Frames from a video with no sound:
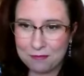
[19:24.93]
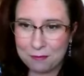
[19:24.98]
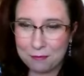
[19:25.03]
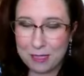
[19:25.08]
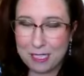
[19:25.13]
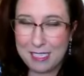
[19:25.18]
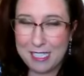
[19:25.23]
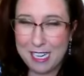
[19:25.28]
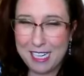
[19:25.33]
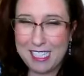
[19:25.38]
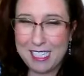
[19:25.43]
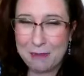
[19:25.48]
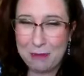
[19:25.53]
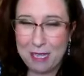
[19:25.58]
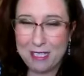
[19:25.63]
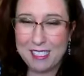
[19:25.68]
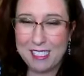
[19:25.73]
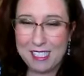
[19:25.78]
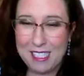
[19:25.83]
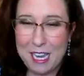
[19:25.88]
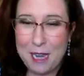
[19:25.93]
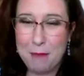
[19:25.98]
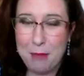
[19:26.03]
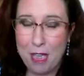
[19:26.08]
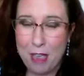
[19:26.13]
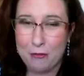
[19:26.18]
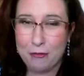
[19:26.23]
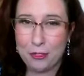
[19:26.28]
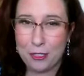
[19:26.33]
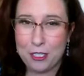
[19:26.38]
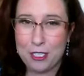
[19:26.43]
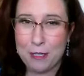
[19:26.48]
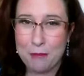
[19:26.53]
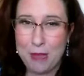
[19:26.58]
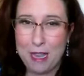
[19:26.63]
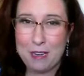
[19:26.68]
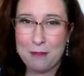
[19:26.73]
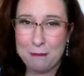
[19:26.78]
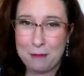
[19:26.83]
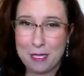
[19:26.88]
but it takes about the same effort to
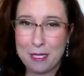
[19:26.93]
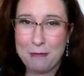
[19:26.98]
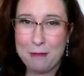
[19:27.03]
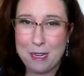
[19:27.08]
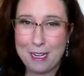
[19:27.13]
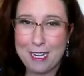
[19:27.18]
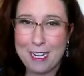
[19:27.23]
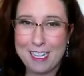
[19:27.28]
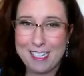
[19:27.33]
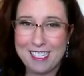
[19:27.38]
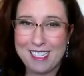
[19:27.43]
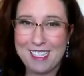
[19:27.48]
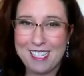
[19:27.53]
make big money as it